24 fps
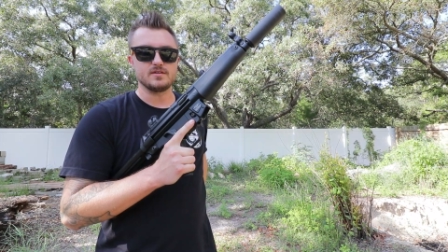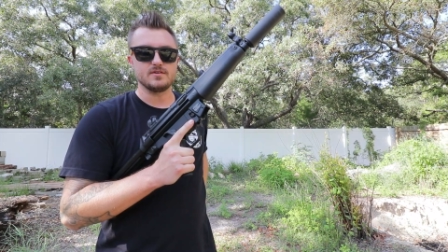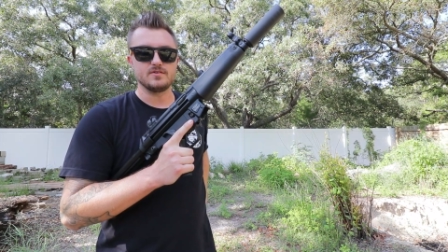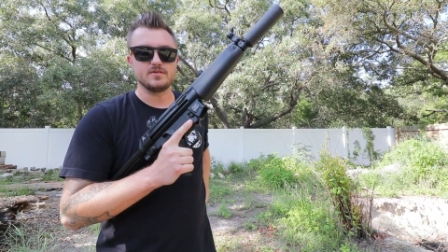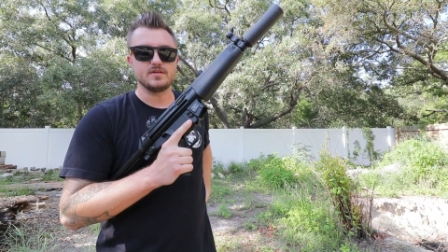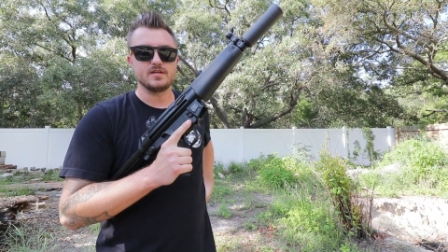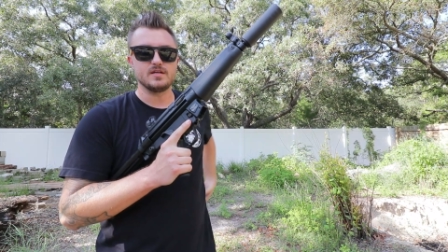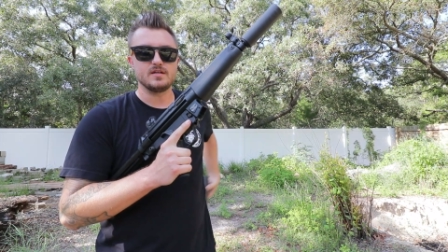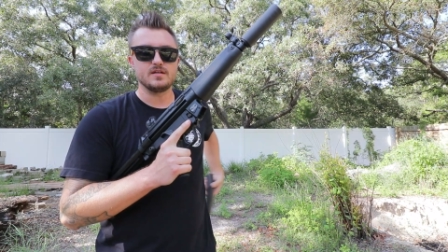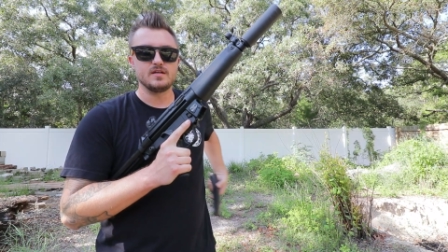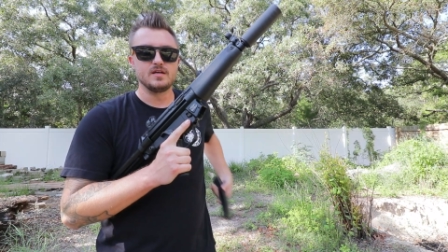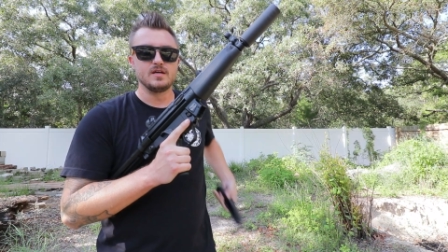
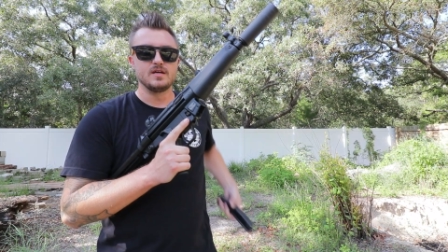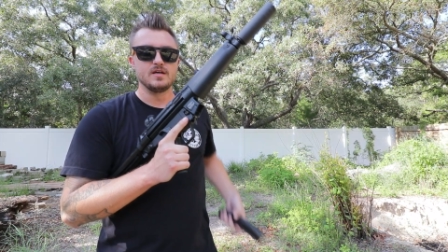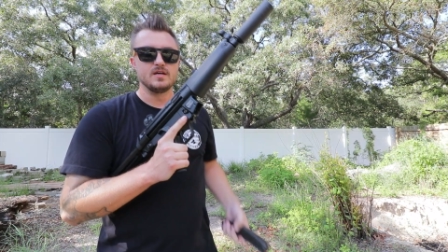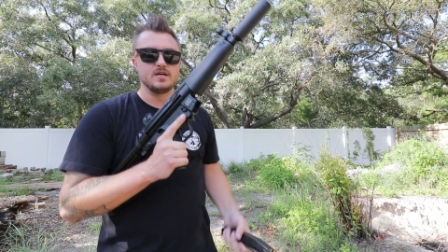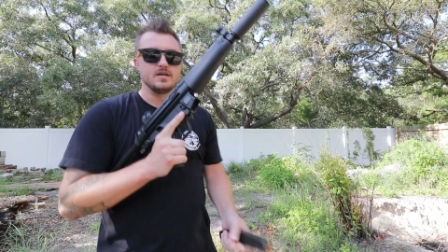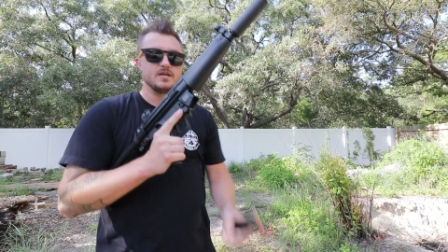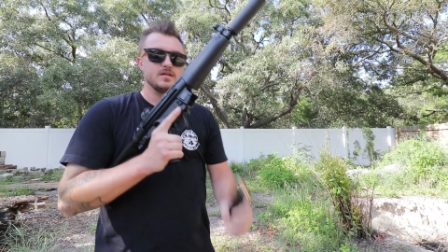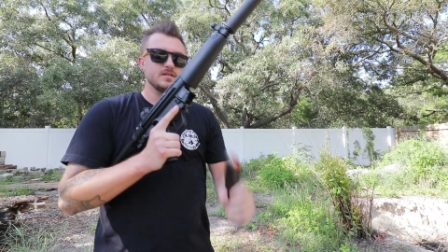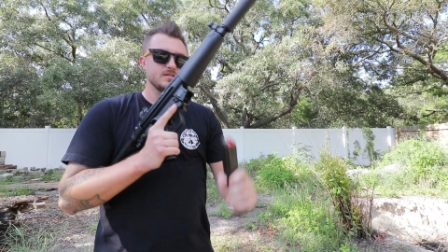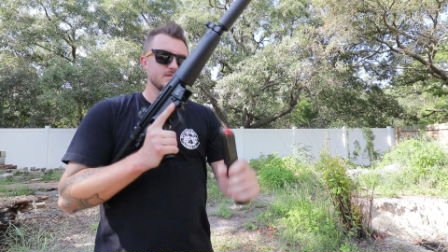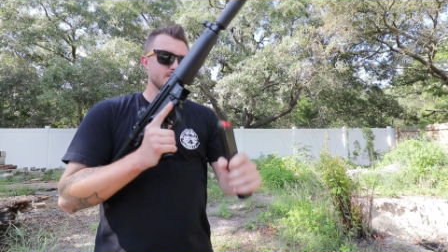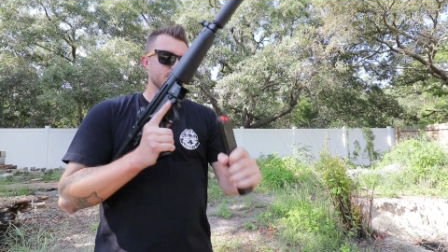doing it.
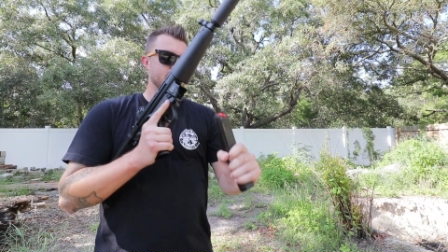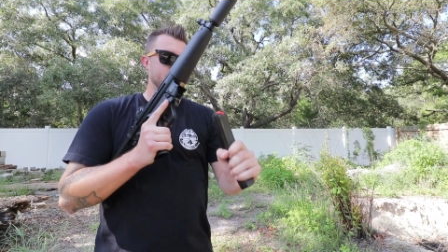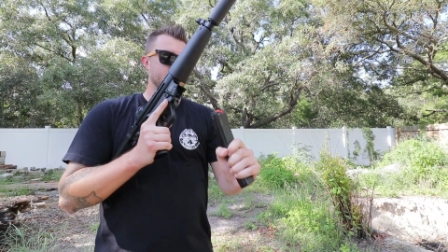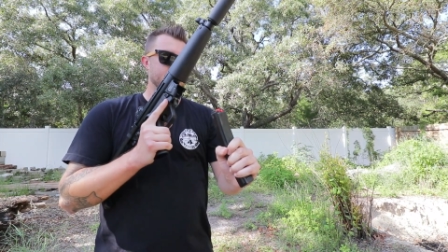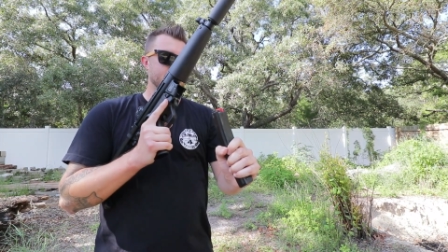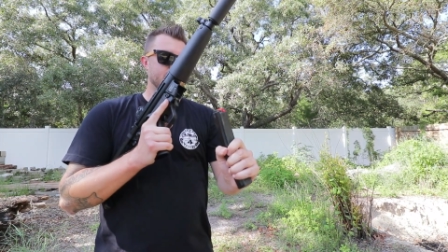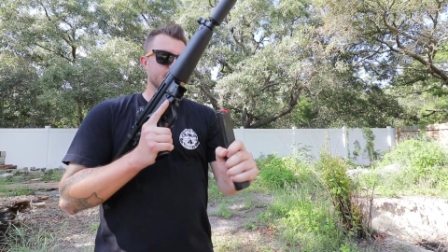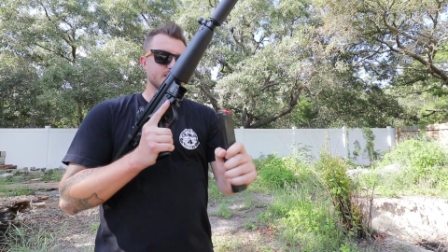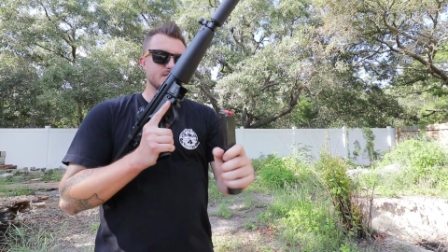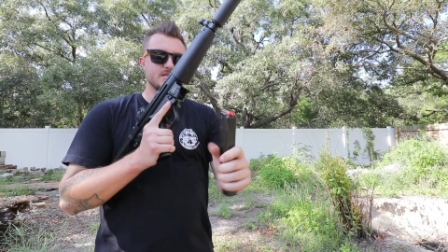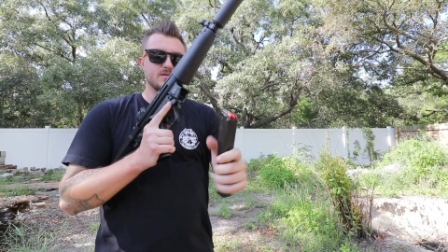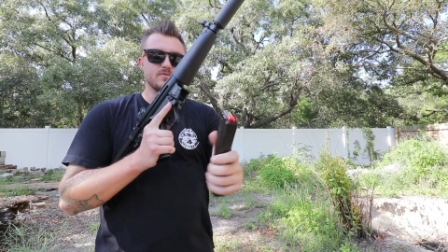So
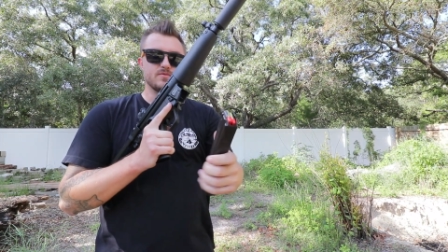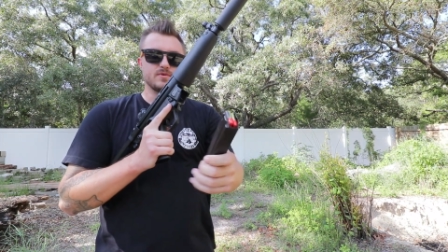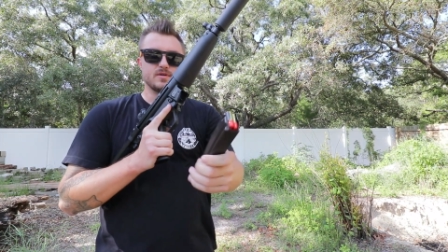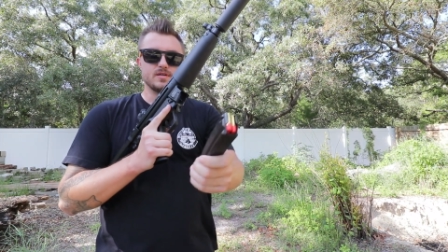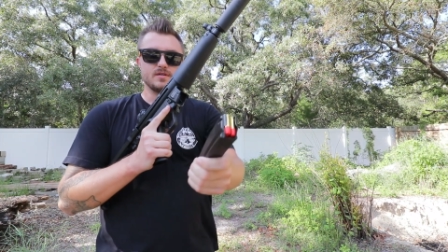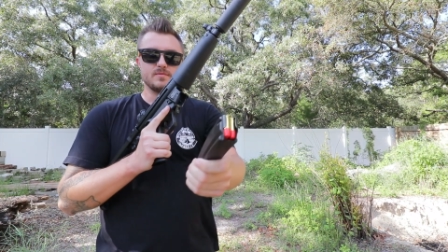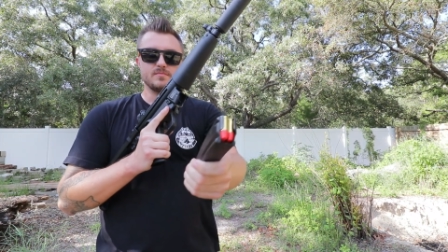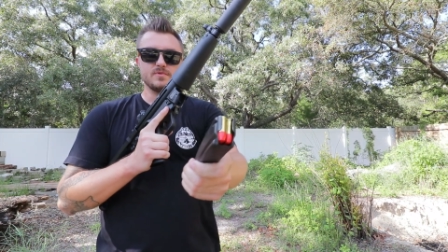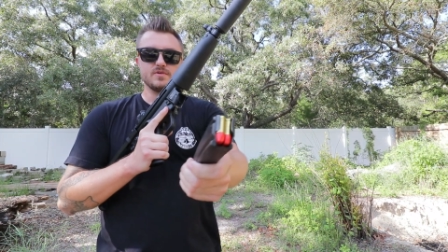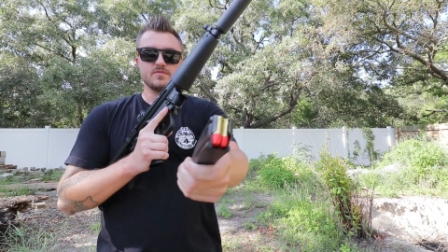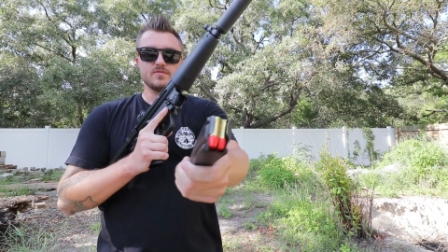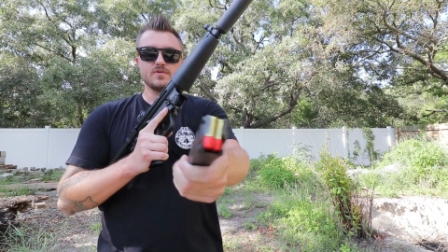like I said, we're
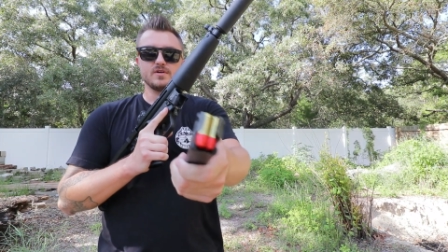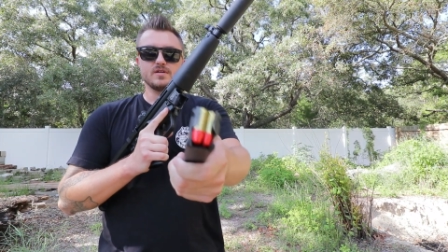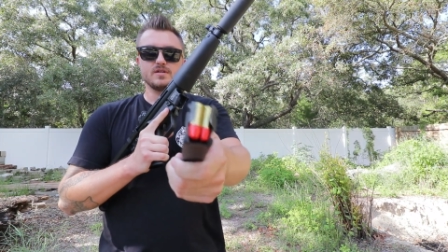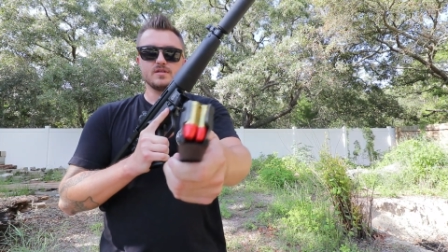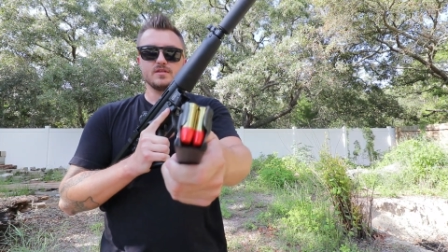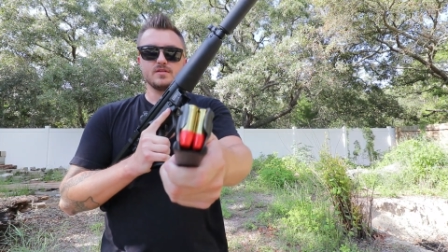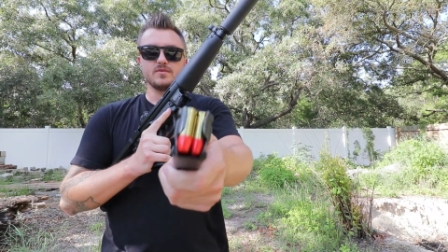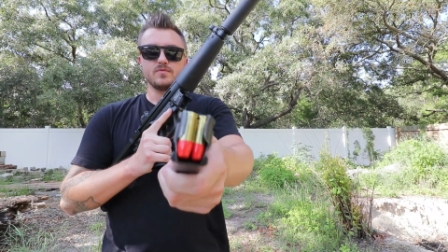going to be running